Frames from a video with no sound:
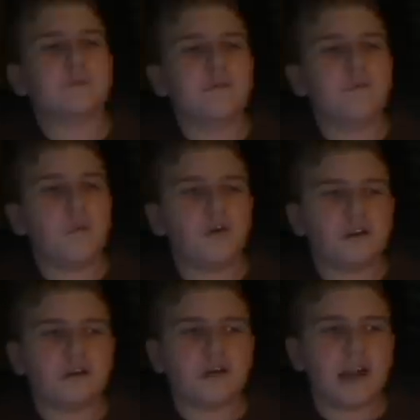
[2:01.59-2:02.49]
movie more
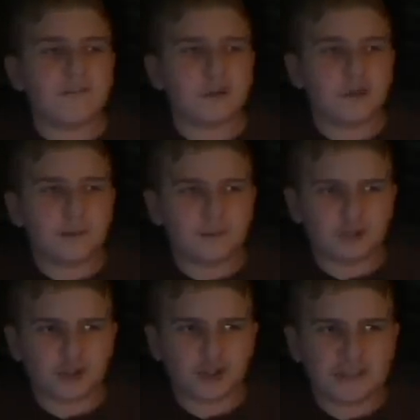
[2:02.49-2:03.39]
than a lot of other people
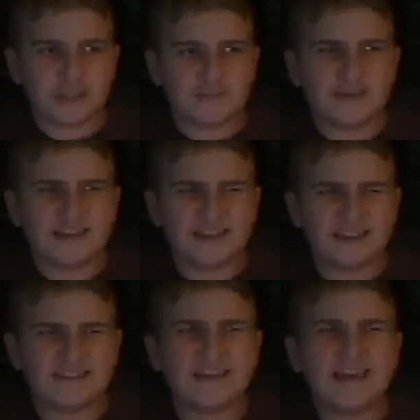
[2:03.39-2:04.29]
should, is
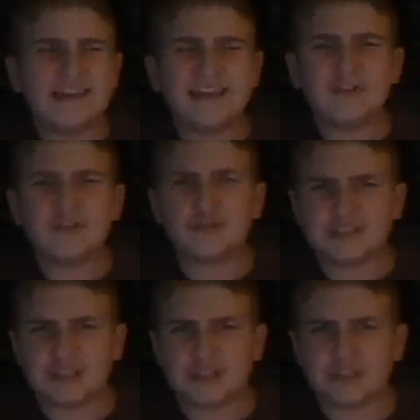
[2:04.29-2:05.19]
because it's a
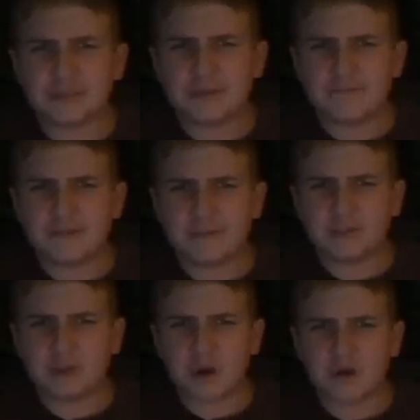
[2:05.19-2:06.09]
tradition in my family
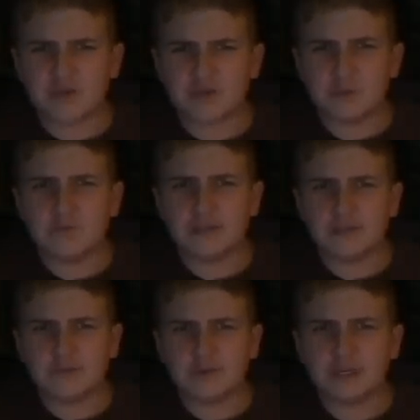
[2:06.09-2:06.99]
to watch this movie
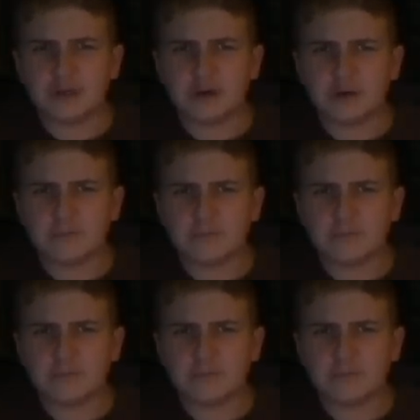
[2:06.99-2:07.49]
every year.